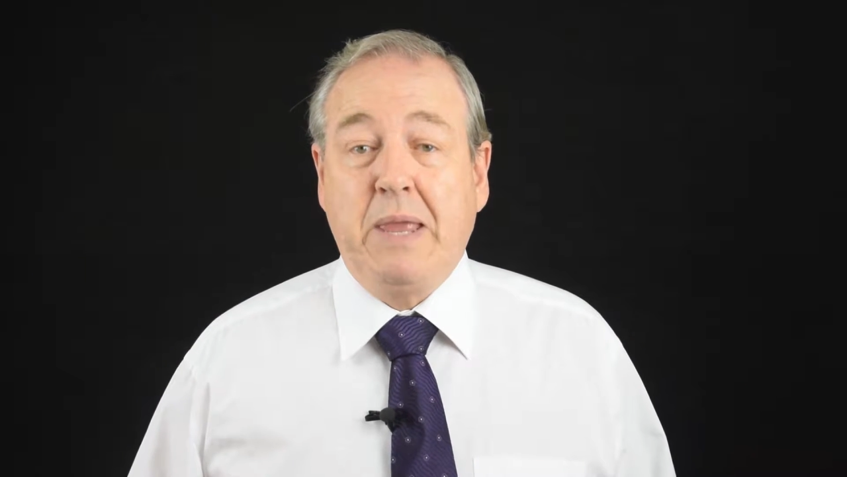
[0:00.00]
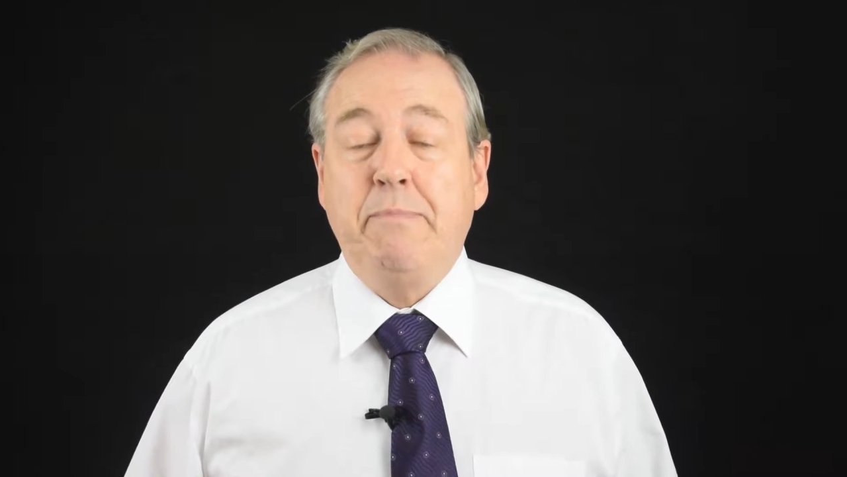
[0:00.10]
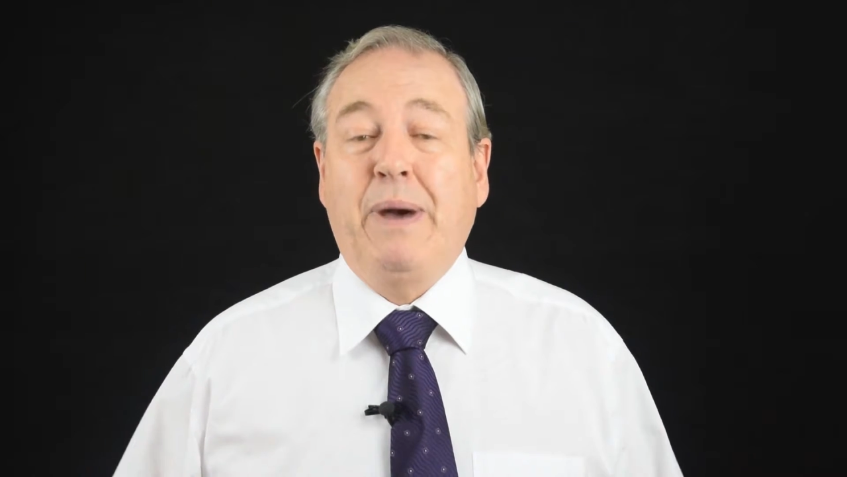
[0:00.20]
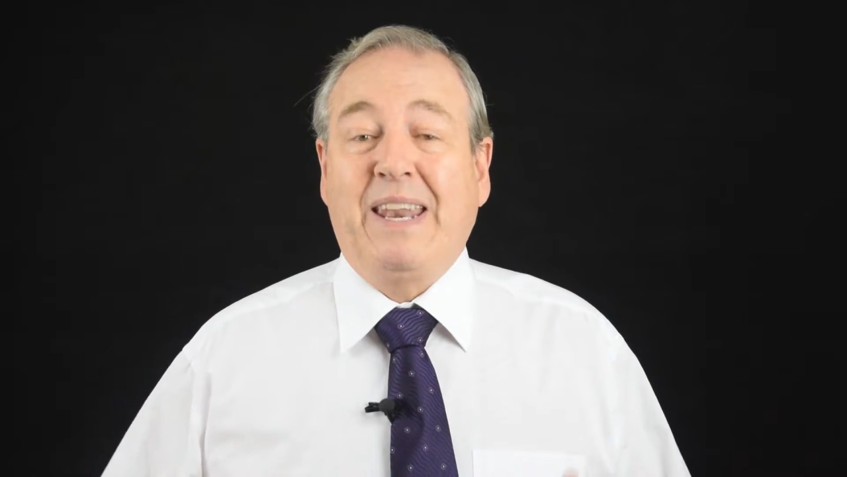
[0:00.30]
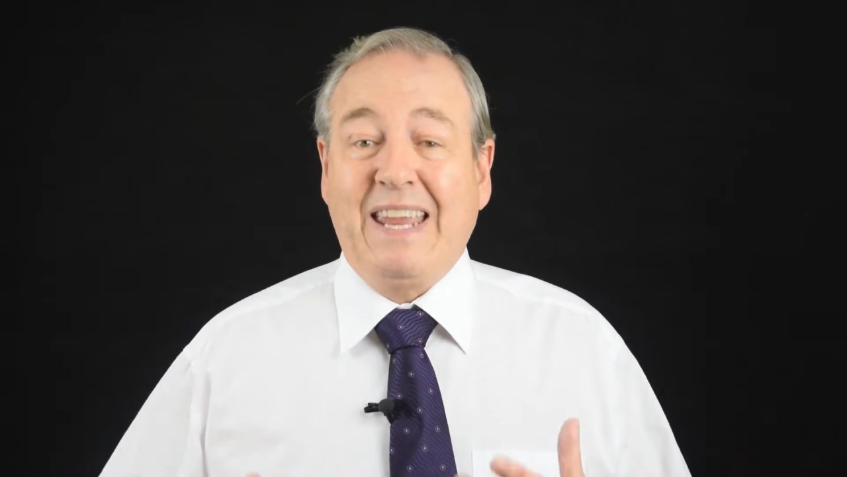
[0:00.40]

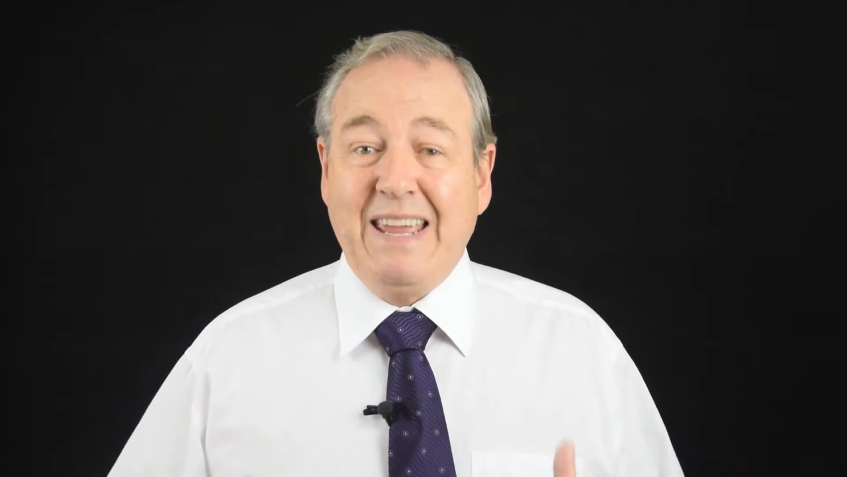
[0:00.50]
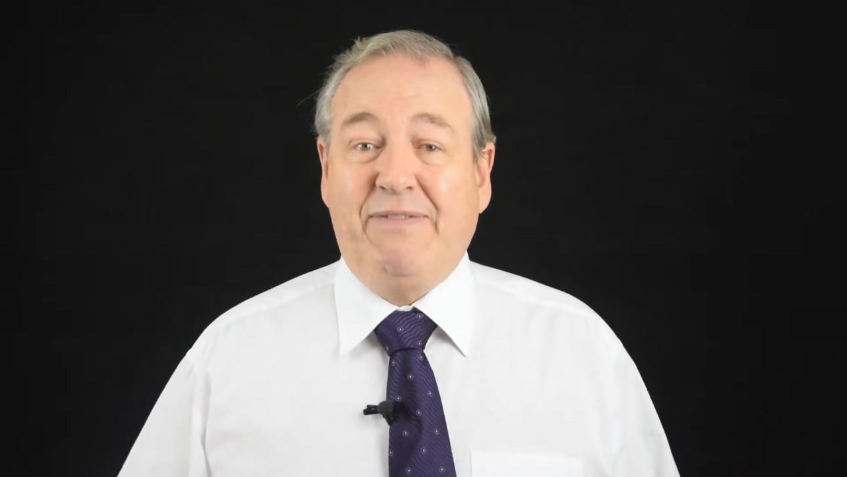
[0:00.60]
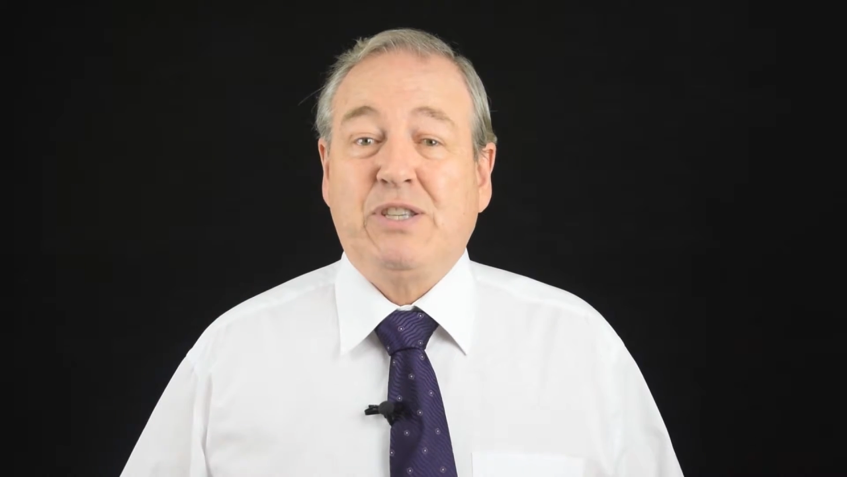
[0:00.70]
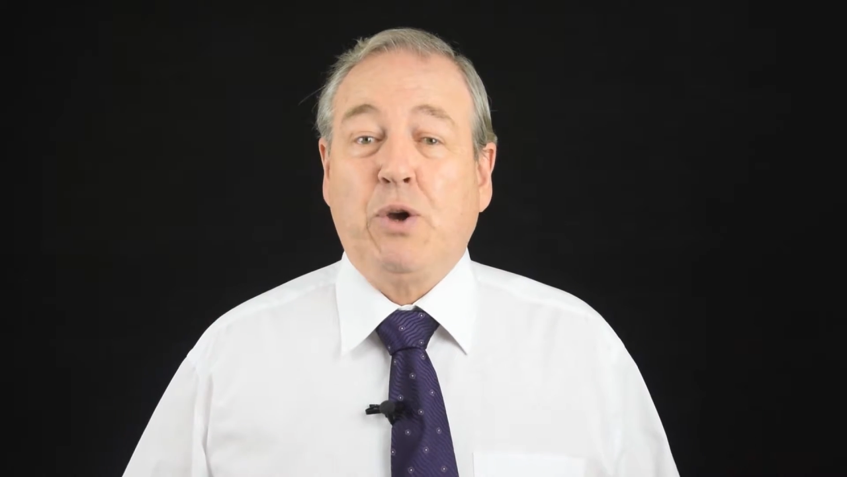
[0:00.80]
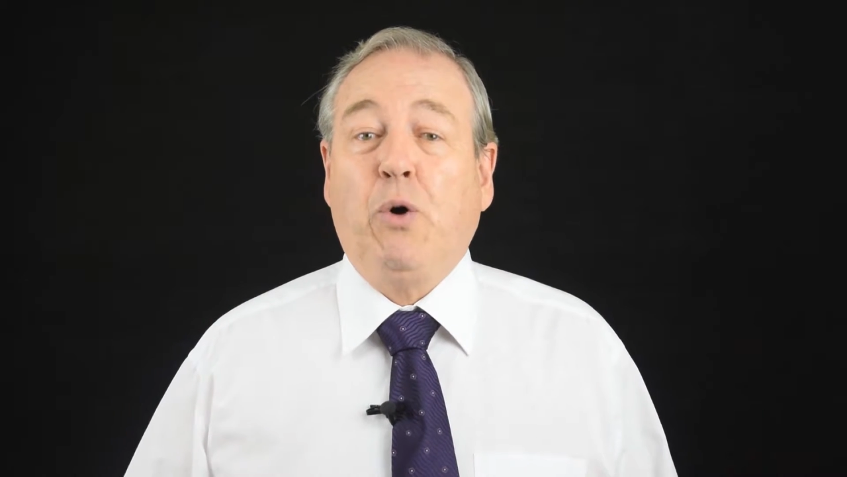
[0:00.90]
but
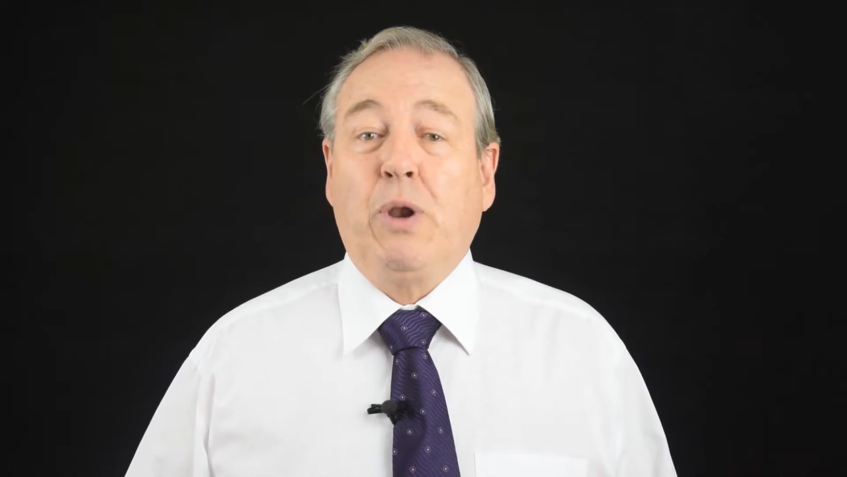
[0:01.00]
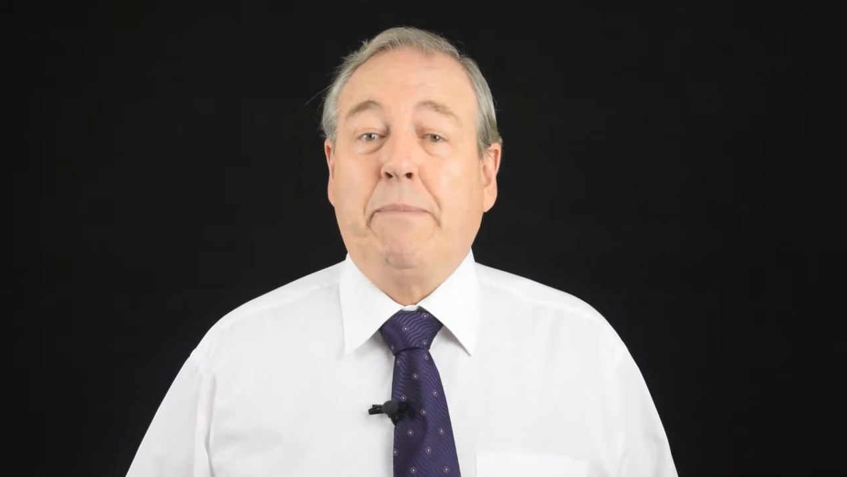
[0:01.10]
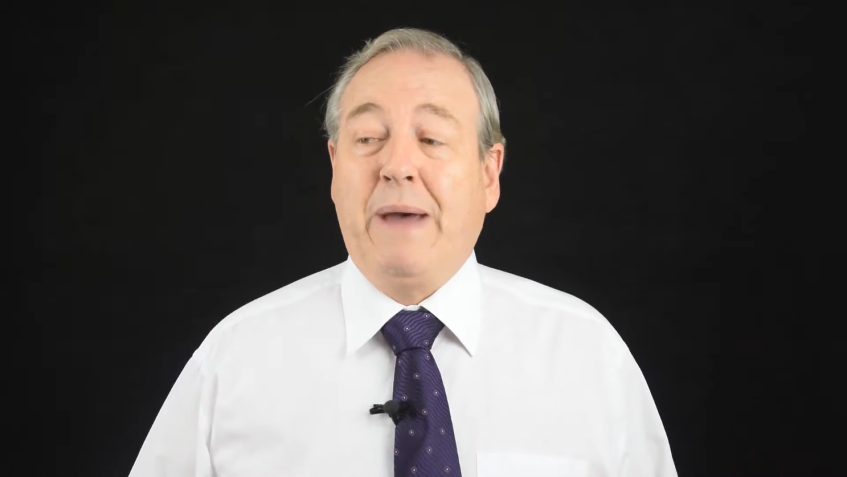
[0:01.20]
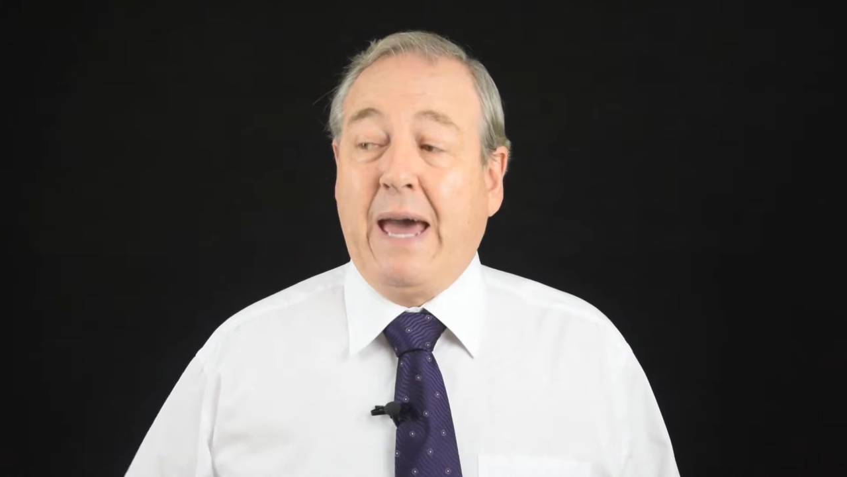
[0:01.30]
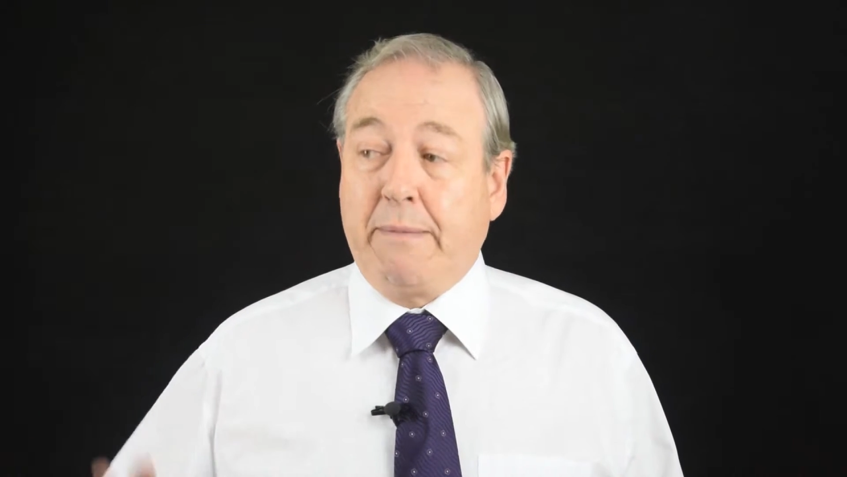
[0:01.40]
if it's all
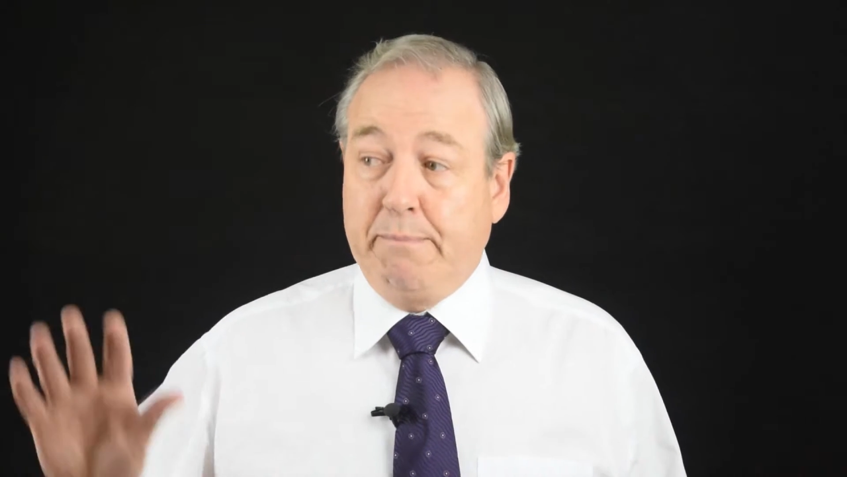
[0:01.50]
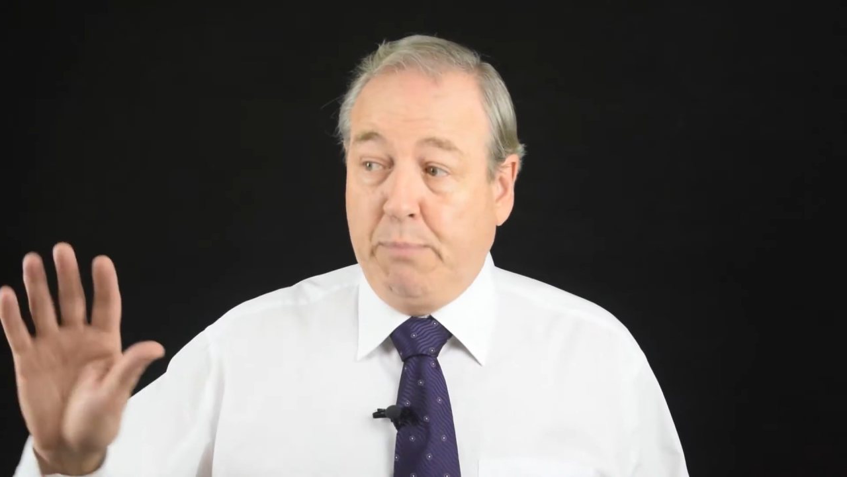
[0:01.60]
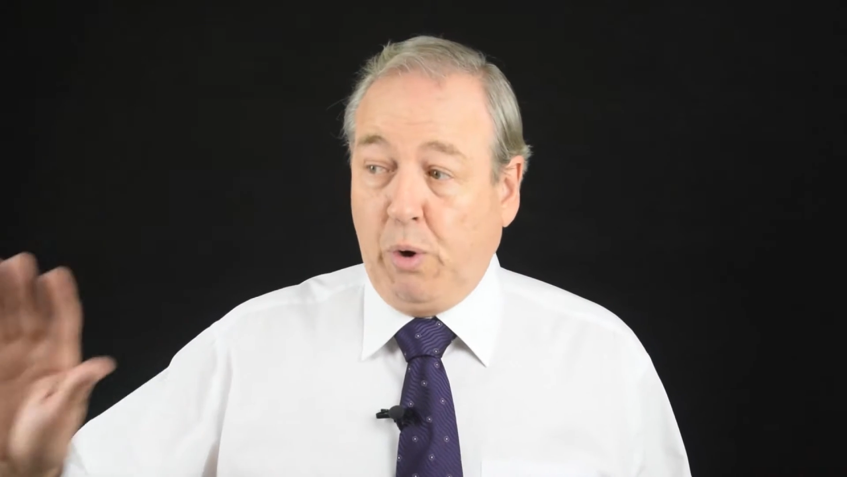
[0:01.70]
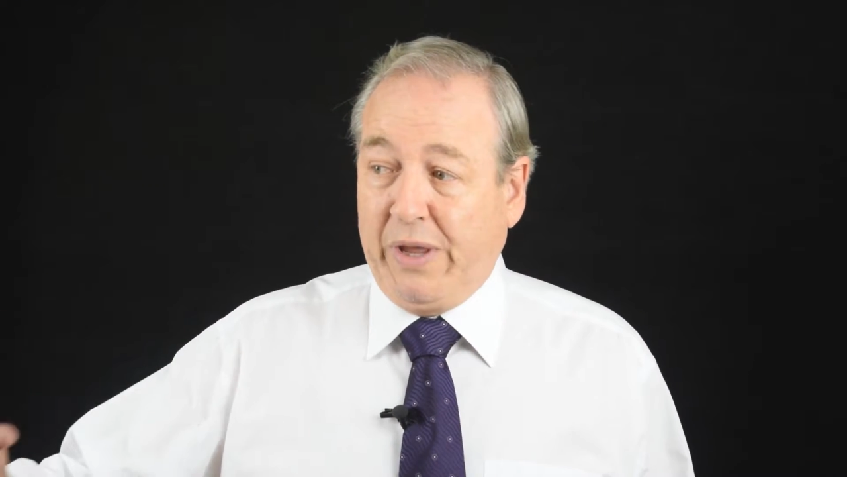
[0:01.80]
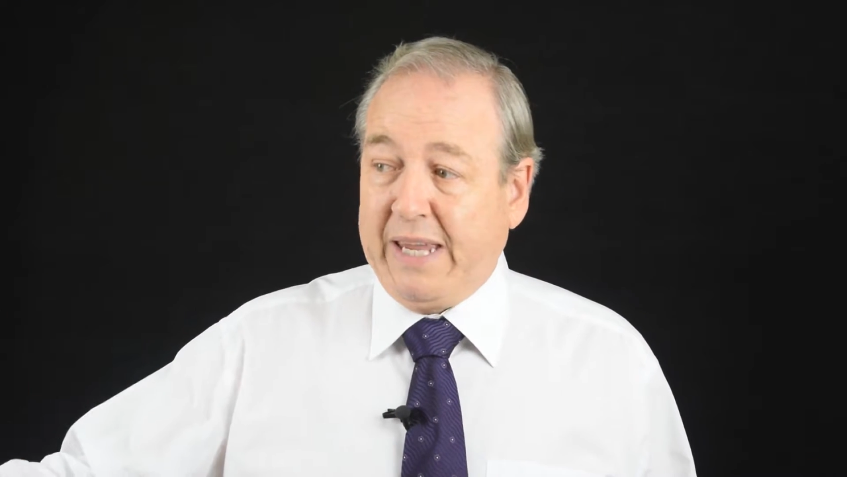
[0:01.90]
about
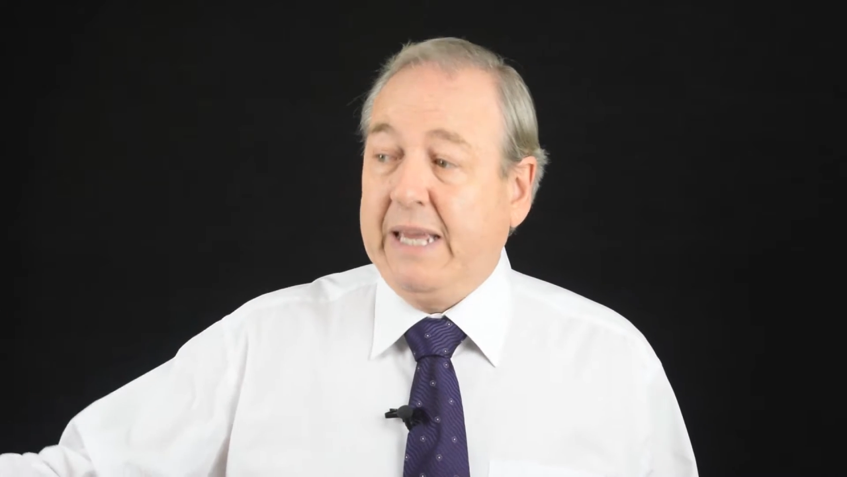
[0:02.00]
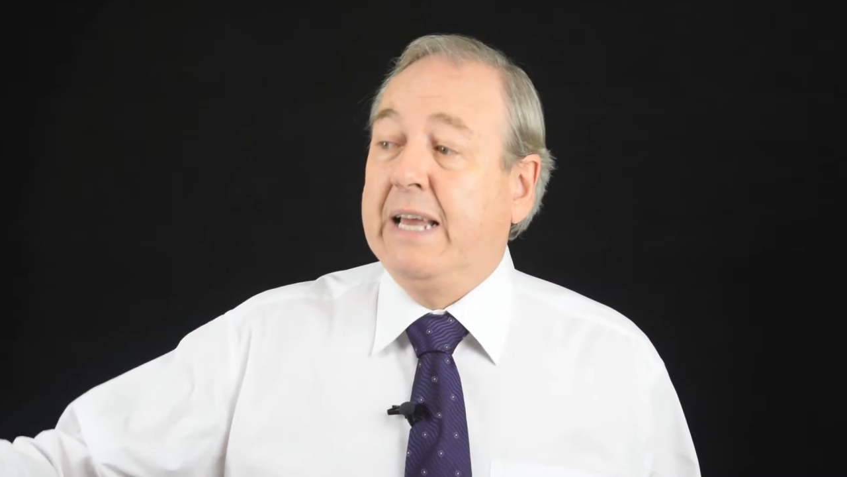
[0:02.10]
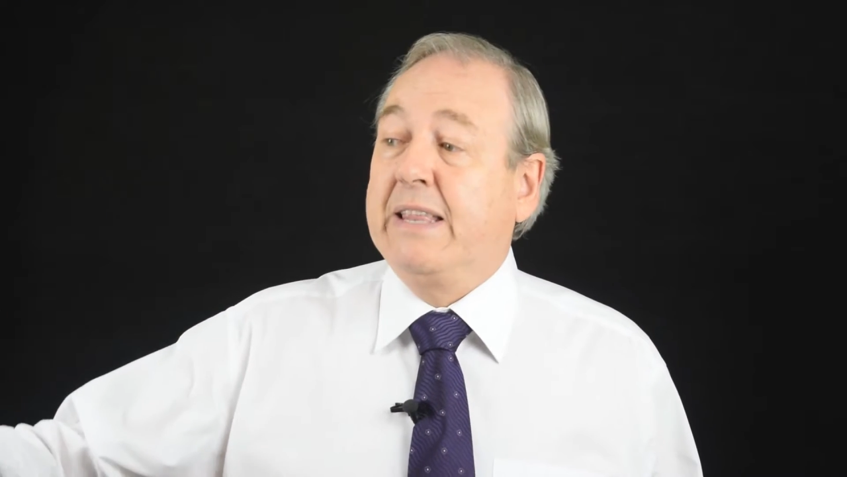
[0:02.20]
bullying,